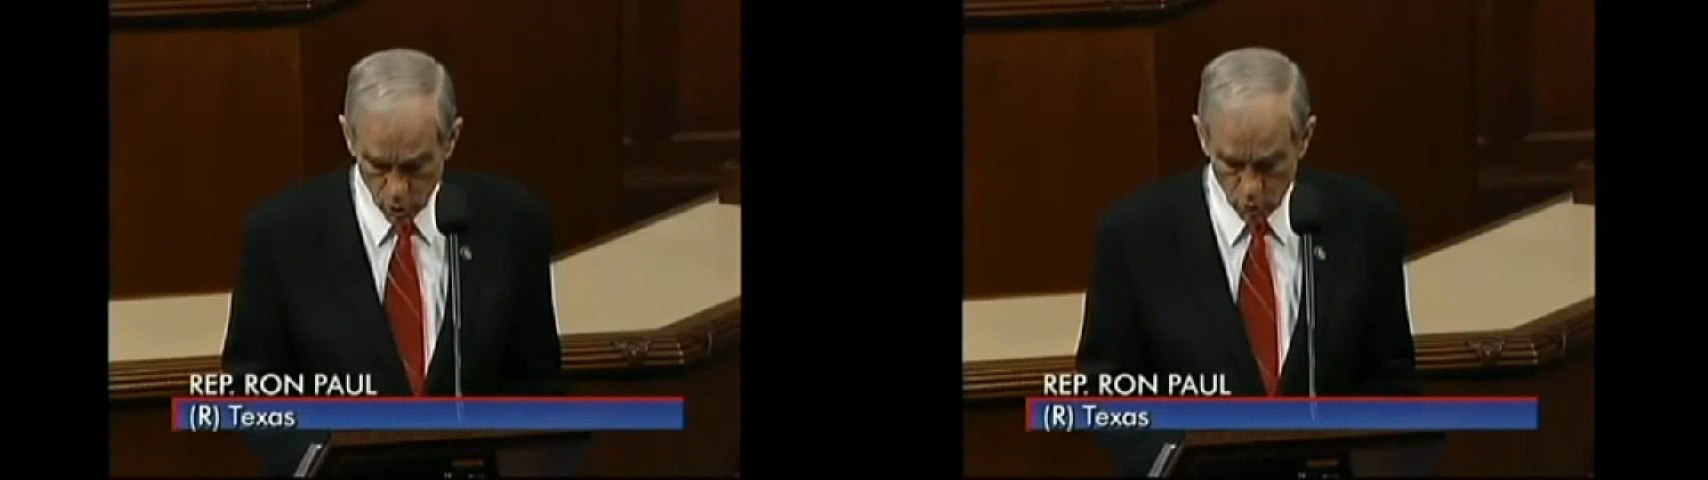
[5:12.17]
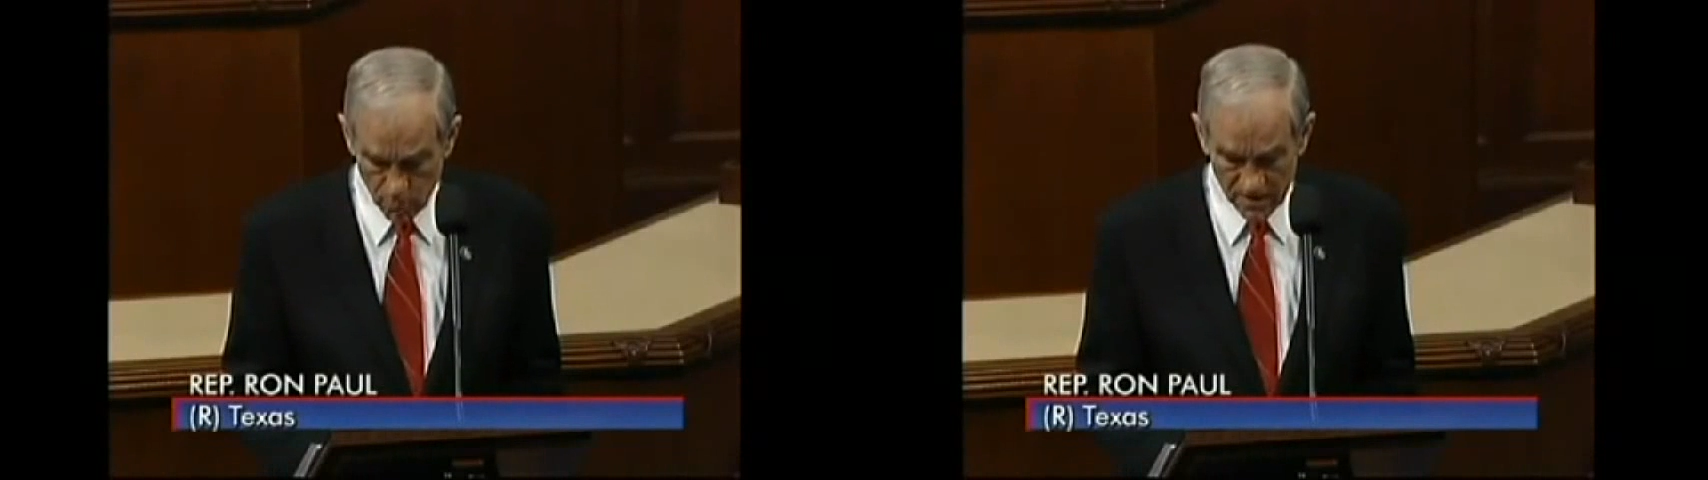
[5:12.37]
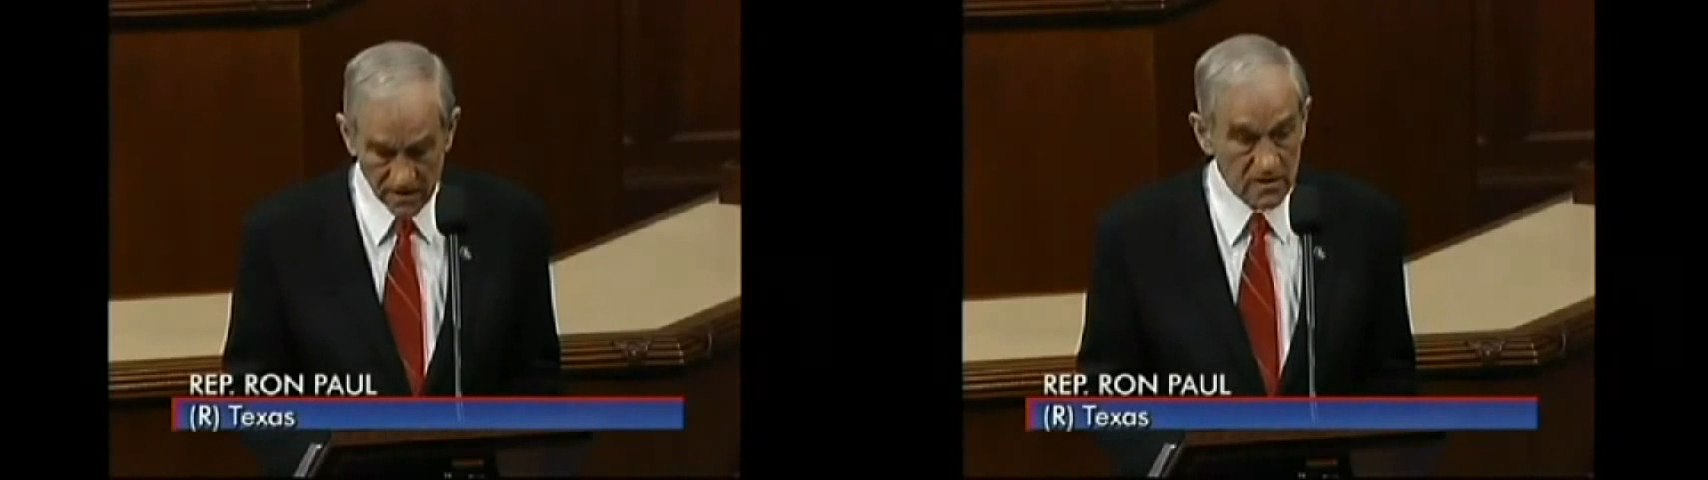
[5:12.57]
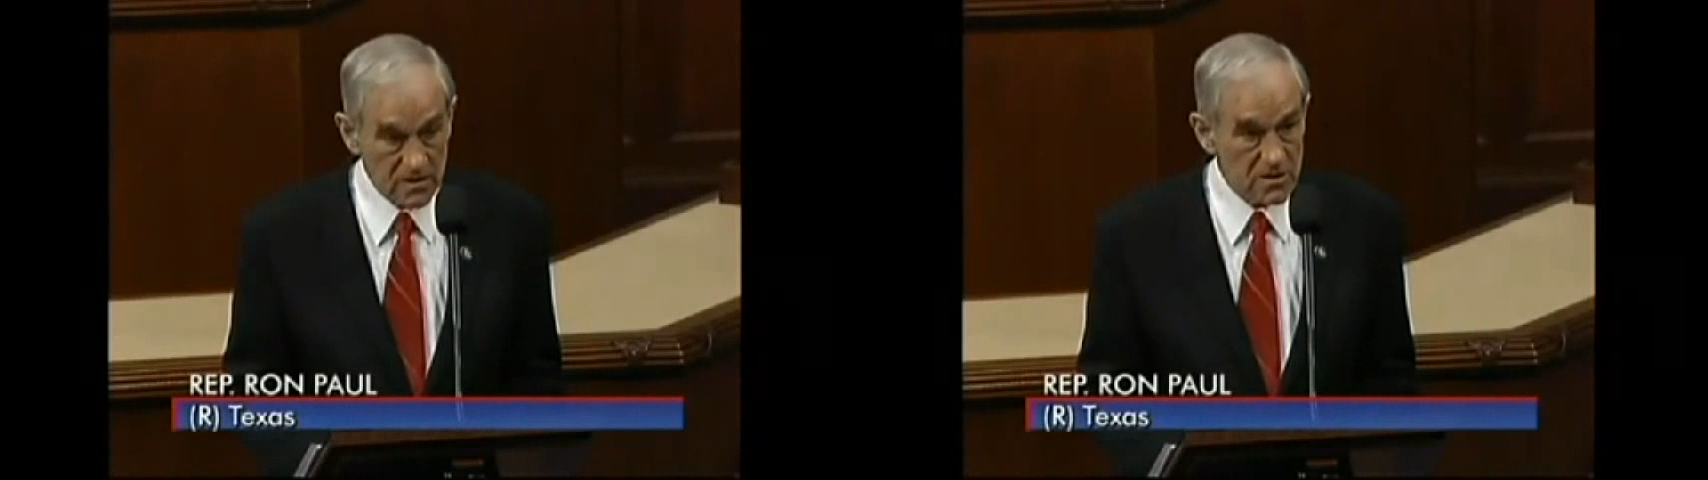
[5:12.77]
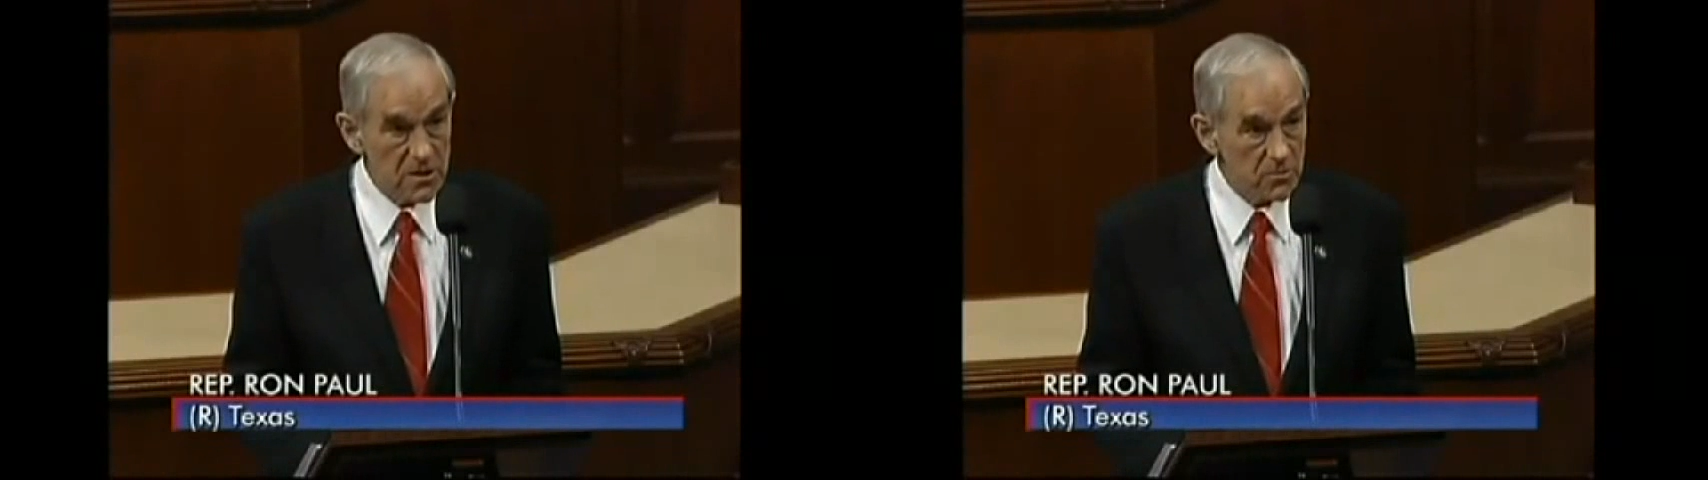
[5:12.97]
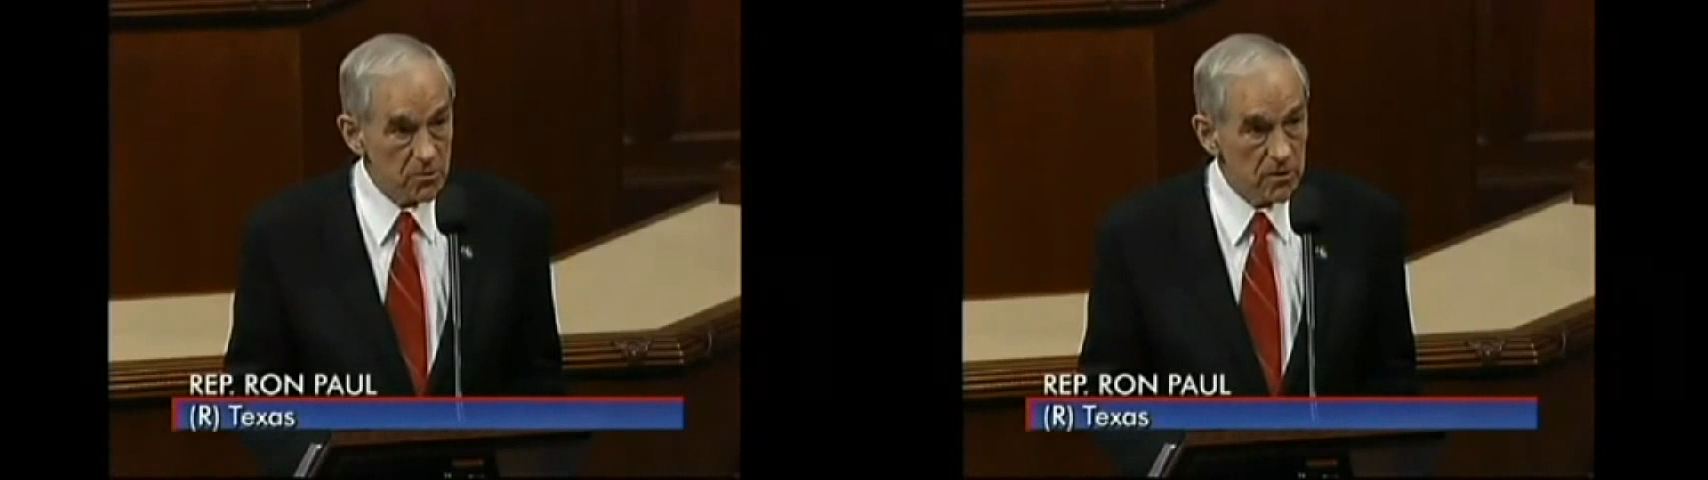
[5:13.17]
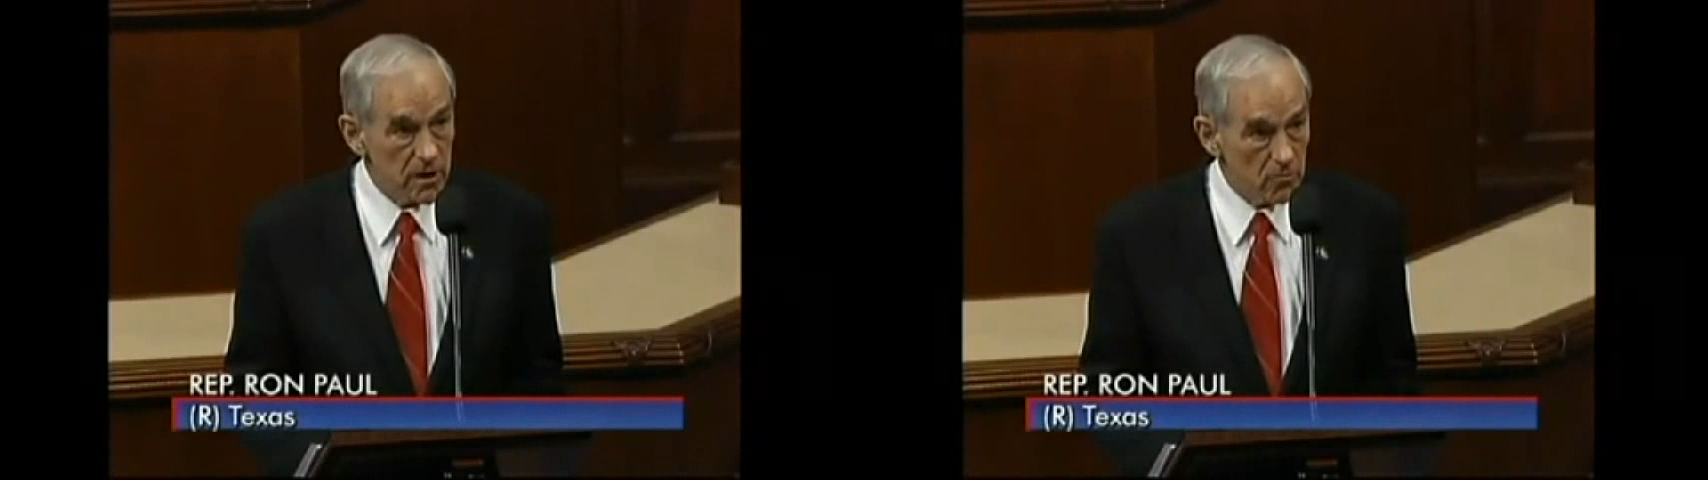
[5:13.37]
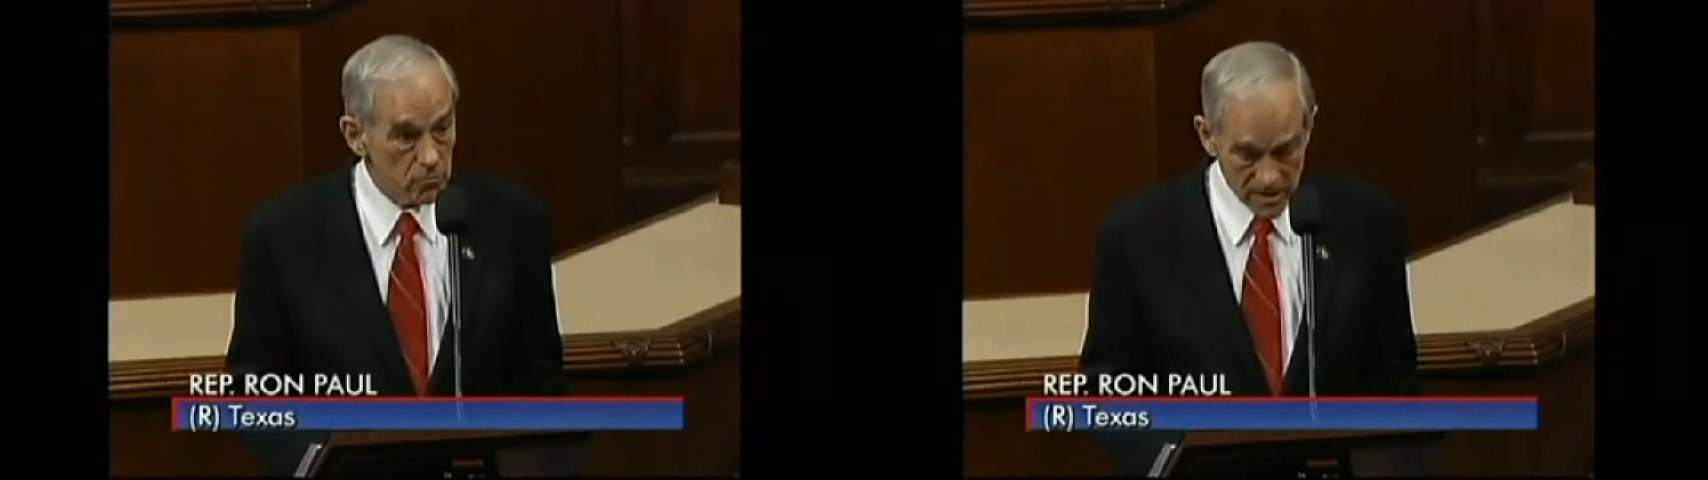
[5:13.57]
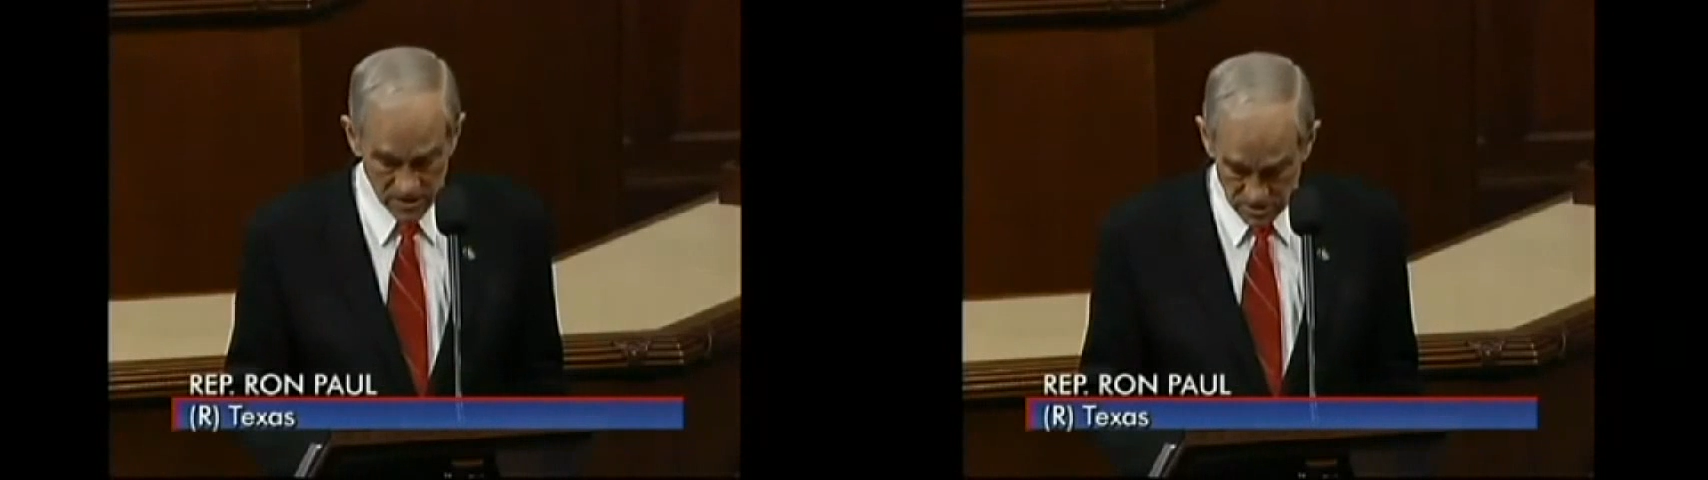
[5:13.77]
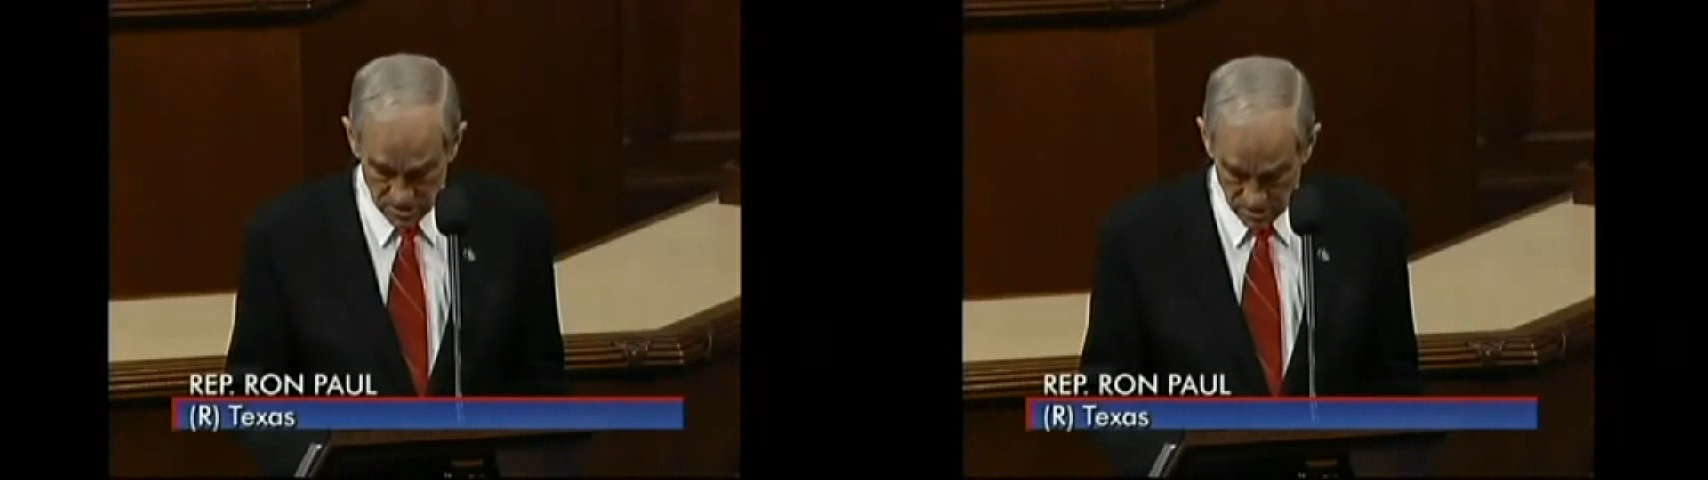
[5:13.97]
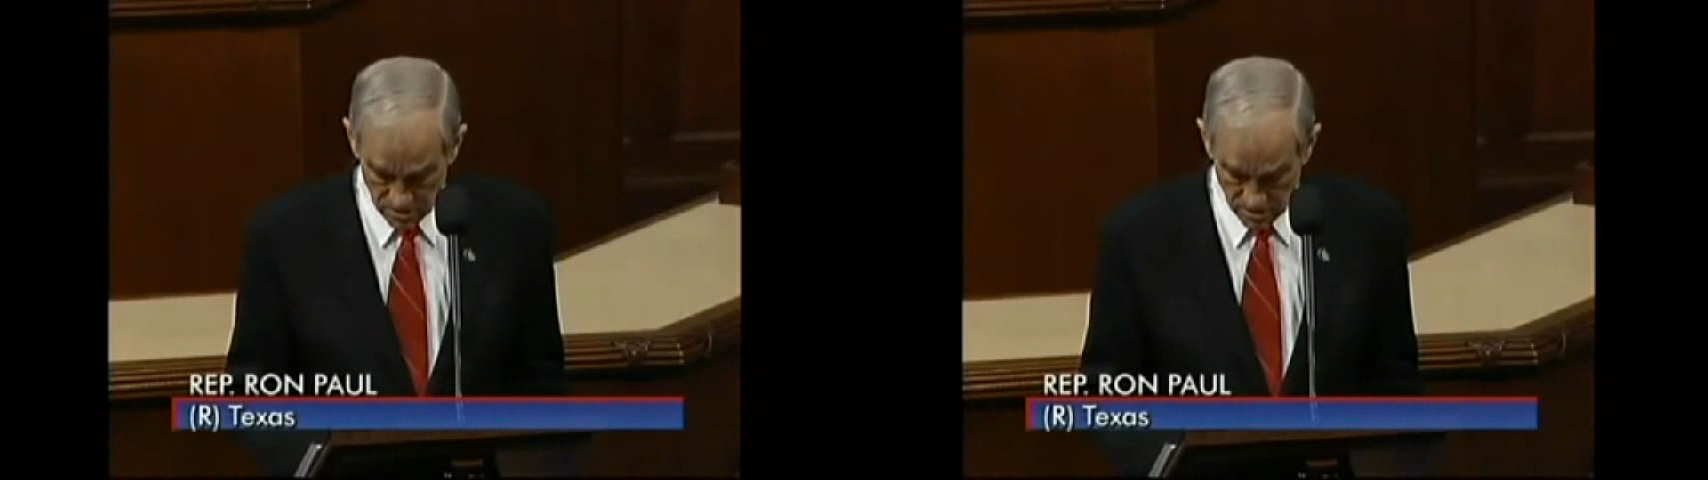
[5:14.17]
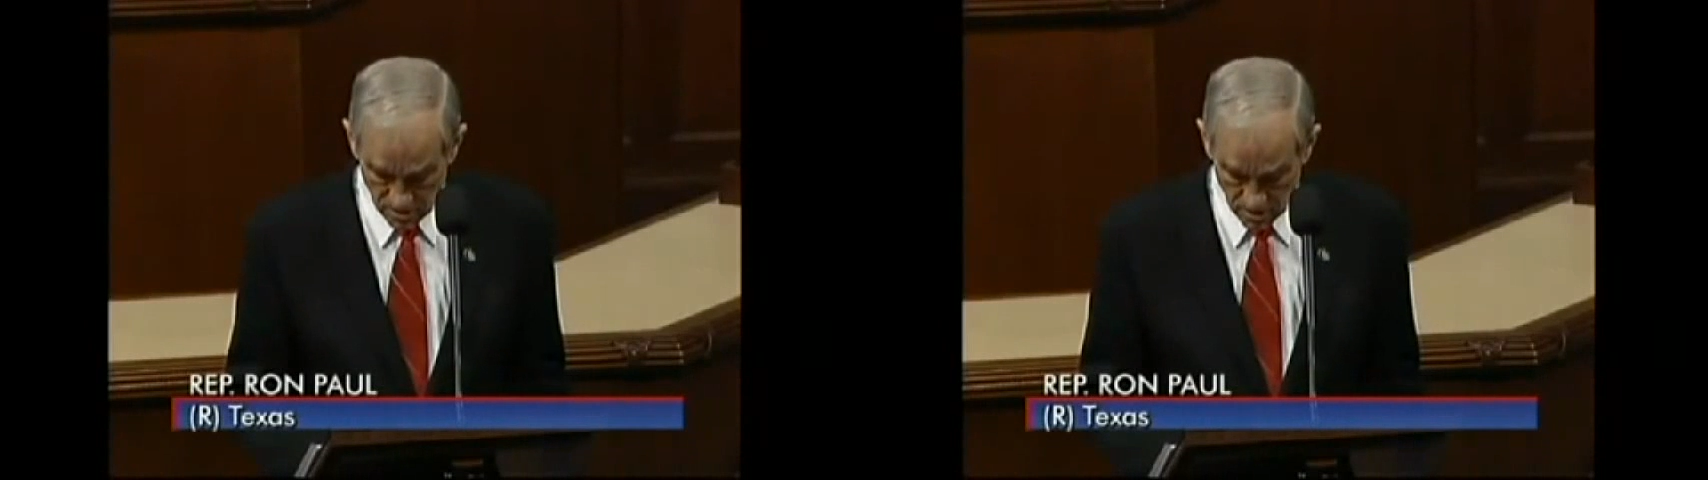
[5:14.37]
who make secret arrests?